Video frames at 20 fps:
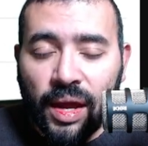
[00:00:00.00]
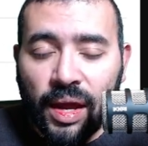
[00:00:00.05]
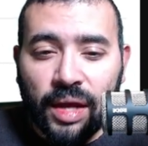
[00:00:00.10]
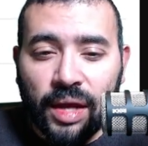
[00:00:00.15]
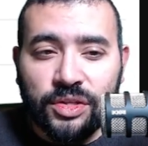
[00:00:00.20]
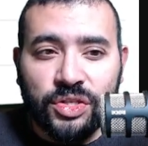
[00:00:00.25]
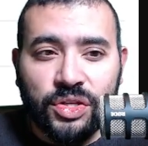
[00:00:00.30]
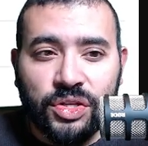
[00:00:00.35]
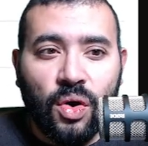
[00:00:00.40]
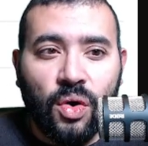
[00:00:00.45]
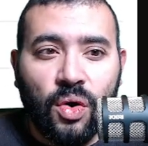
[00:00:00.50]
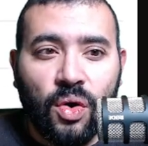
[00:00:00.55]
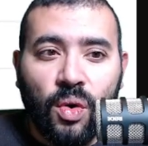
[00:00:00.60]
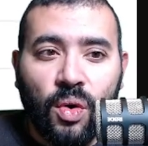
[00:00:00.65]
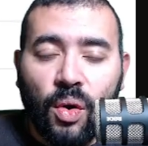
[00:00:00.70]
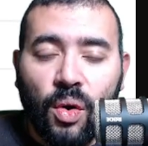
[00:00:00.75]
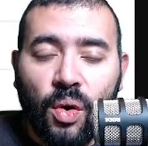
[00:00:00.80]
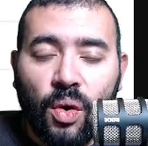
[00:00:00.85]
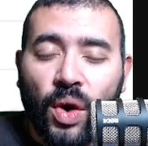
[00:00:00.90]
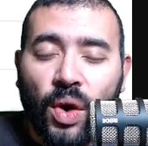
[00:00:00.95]
And
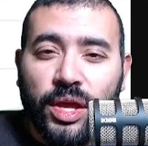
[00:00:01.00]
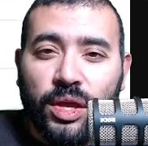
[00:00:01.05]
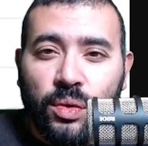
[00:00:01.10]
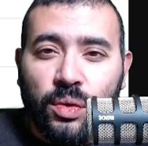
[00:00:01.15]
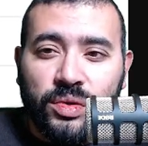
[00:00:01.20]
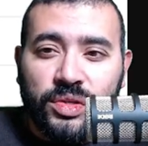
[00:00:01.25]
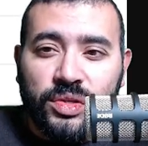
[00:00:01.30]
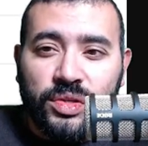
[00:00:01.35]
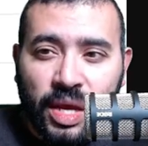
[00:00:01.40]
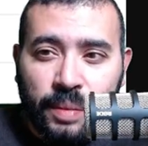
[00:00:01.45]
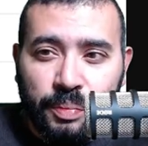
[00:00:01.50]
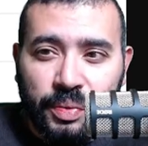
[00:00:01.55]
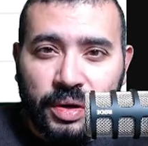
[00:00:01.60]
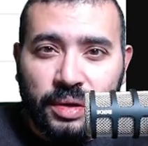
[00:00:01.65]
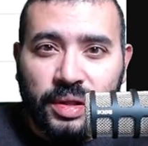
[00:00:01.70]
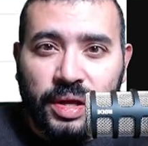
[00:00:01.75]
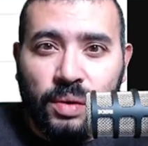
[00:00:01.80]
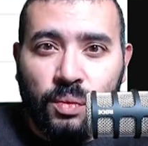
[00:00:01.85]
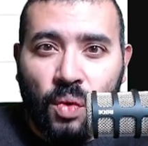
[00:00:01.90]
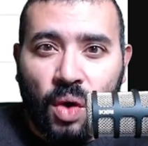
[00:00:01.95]
so what you
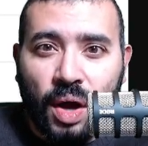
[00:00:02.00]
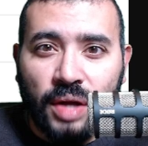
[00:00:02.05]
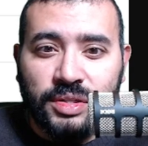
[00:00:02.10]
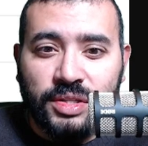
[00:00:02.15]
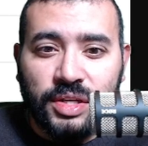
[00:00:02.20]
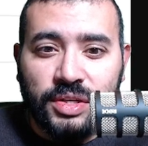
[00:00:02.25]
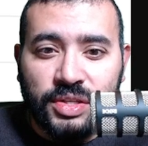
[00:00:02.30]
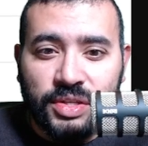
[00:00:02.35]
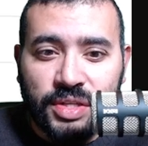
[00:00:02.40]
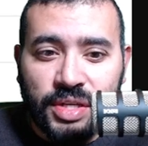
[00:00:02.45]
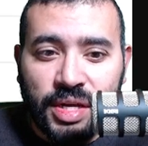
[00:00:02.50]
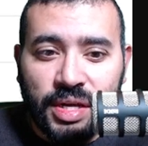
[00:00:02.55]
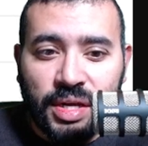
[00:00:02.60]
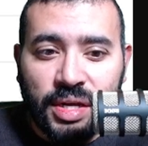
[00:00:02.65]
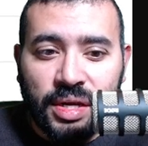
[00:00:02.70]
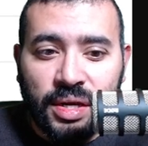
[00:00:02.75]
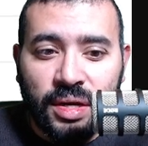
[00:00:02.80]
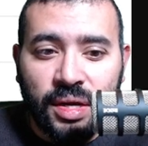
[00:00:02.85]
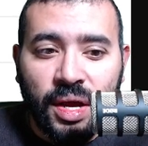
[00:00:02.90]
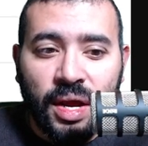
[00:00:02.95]
typically want to
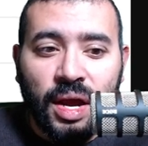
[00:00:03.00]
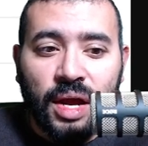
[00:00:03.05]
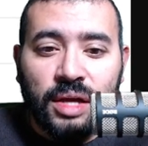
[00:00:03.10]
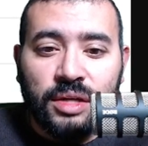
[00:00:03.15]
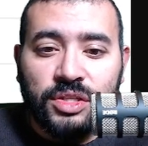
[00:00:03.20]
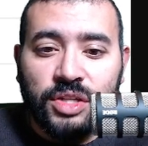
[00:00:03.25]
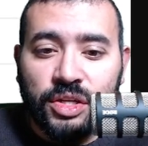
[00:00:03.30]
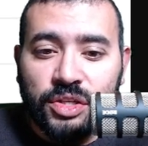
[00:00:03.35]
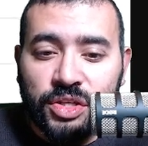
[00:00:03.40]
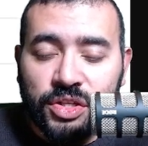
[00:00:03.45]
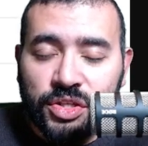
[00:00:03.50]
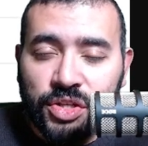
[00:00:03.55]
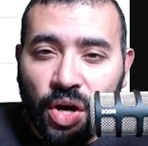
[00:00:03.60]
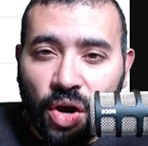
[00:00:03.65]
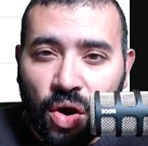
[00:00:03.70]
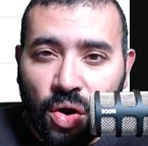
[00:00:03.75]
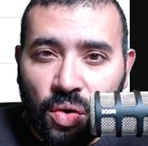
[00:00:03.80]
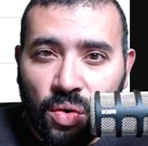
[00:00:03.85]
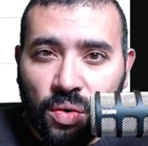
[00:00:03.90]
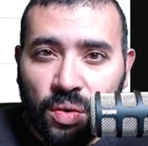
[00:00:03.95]
see to
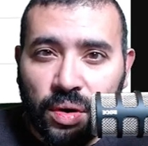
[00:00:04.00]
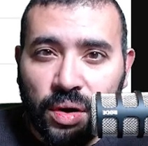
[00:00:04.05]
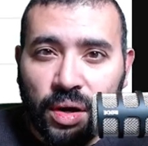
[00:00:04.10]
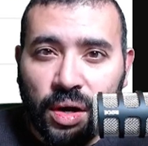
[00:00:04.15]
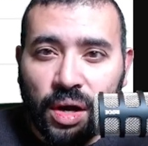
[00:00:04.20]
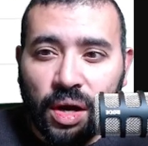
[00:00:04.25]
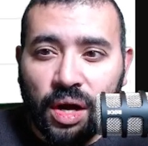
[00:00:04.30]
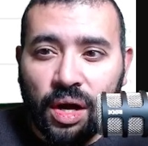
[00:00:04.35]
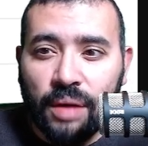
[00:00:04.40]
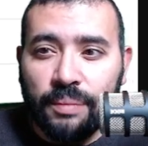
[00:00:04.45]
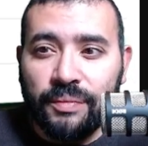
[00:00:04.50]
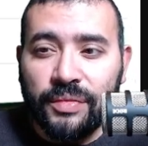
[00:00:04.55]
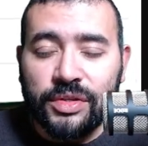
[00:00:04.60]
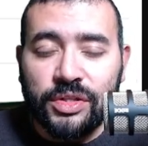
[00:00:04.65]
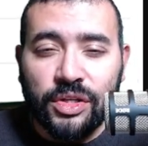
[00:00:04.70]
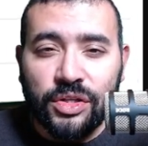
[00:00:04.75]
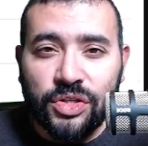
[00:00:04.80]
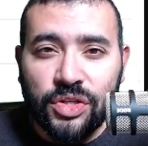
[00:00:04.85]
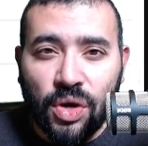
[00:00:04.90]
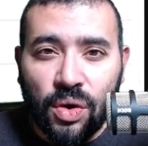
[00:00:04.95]
show um,
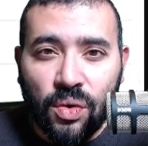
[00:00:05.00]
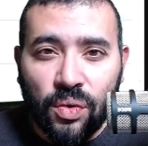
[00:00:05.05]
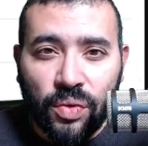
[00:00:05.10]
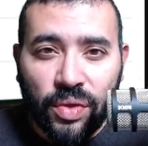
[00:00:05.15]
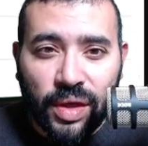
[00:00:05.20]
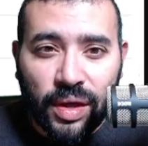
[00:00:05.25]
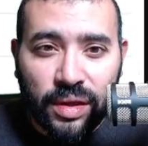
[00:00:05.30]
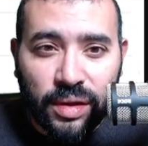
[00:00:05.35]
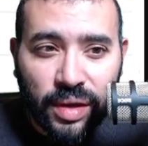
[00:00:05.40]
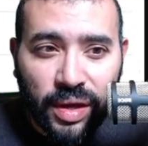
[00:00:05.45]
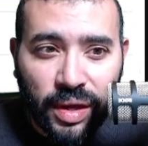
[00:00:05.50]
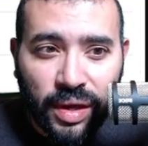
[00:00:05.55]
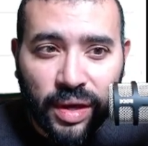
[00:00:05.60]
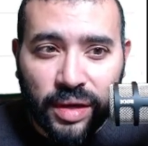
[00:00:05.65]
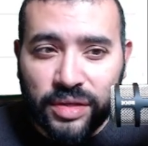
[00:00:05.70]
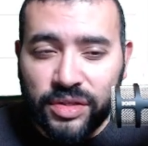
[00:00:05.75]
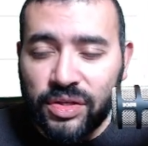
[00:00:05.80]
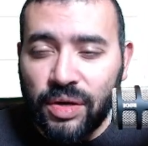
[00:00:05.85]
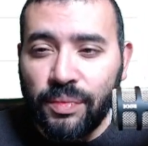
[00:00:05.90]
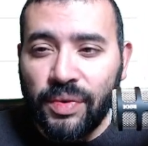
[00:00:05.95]
to show
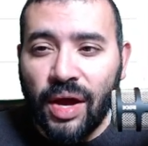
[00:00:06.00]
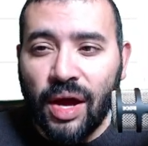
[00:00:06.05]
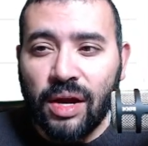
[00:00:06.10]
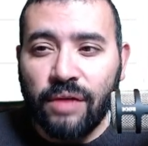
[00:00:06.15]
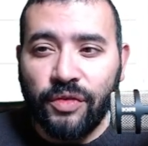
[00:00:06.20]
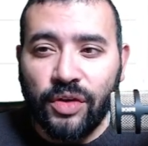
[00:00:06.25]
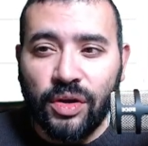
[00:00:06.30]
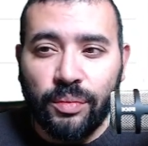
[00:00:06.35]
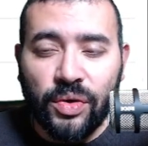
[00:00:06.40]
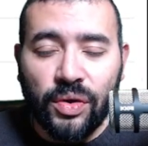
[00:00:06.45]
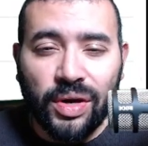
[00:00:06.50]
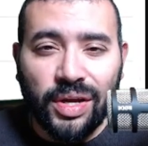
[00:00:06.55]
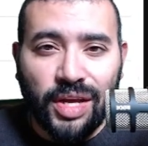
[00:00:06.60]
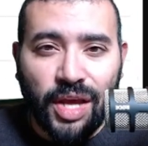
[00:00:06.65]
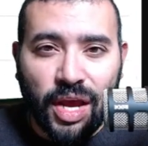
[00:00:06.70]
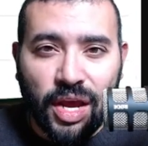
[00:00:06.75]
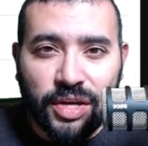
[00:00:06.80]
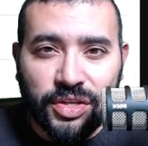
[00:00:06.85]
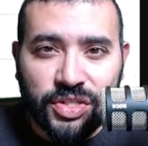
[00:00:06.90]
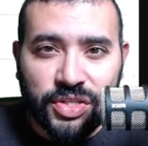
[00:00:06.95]
the, uh, some kind of
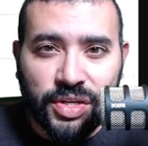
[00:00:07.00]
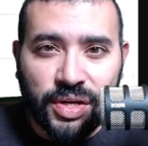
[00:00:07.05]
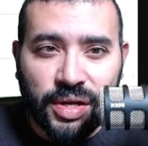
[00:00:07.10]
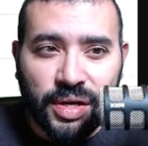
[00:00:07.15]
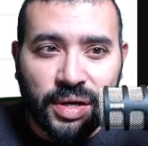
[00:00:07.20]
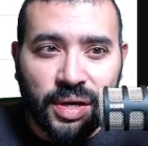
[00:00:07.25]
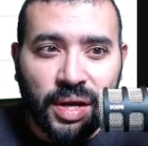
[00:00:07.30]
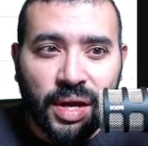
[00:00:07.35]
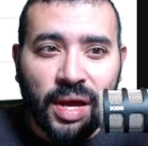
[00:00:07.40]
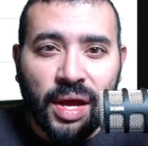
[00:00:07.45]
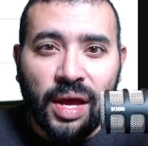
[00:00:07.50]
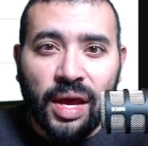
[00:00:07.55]
communication